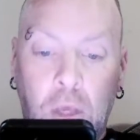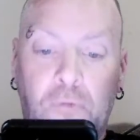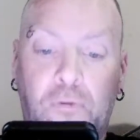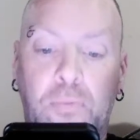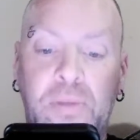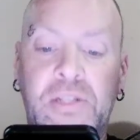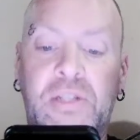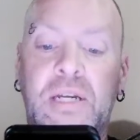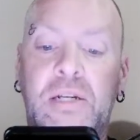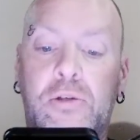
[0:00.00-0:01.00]
Forbid
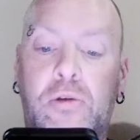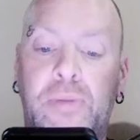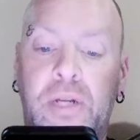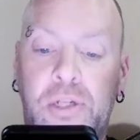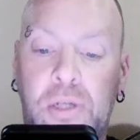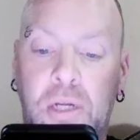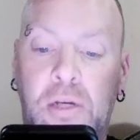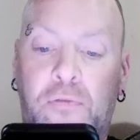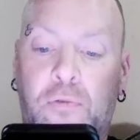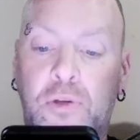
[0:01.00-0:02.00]
state discrimination in
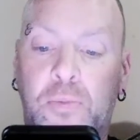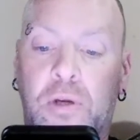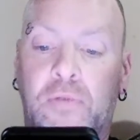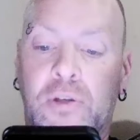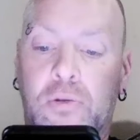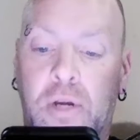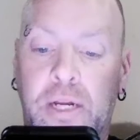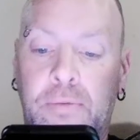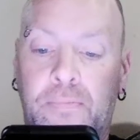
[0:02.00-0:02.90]
enforcement of this right.